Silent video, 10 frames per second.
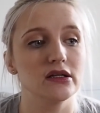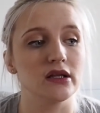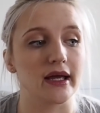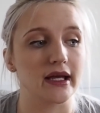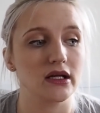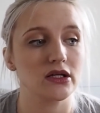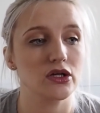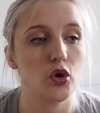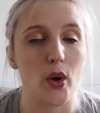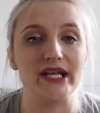like
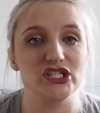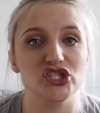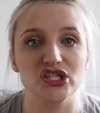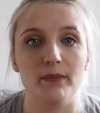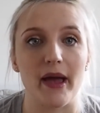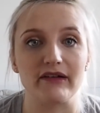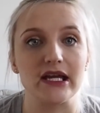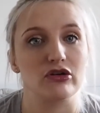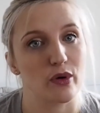quench the berry